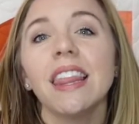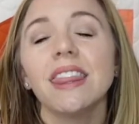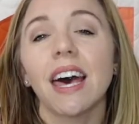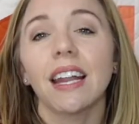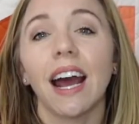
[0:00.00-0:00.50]

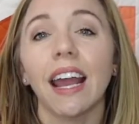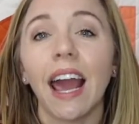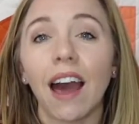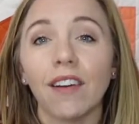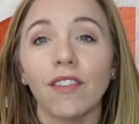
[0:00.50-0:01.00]
that I
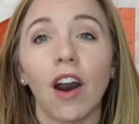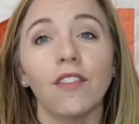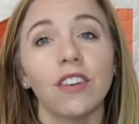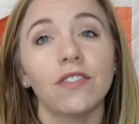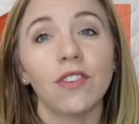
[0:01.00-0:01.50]
have
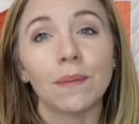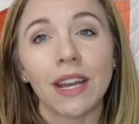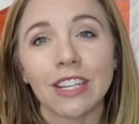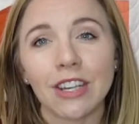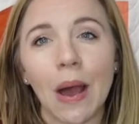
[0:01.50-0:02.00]
offered from
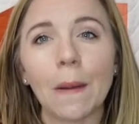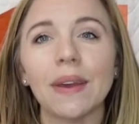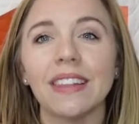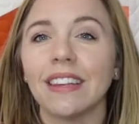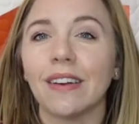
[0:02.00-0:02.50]
my shop,
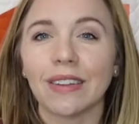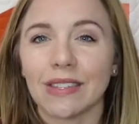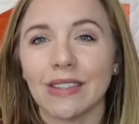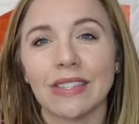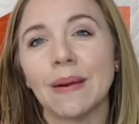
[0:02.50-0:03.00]
and then
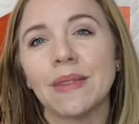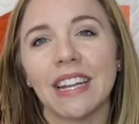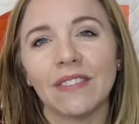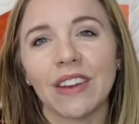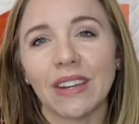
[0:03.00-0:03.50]
also some that
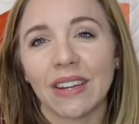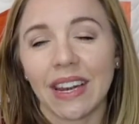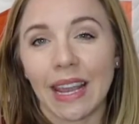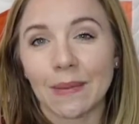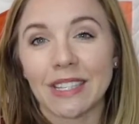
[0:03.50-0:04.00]
I found on
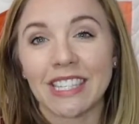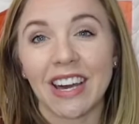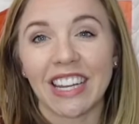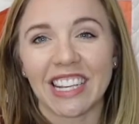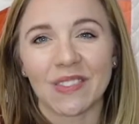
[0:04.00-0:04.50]

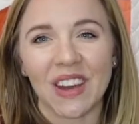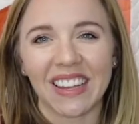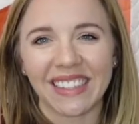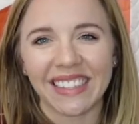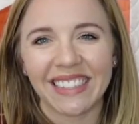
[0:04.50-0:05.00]
Amazon as well.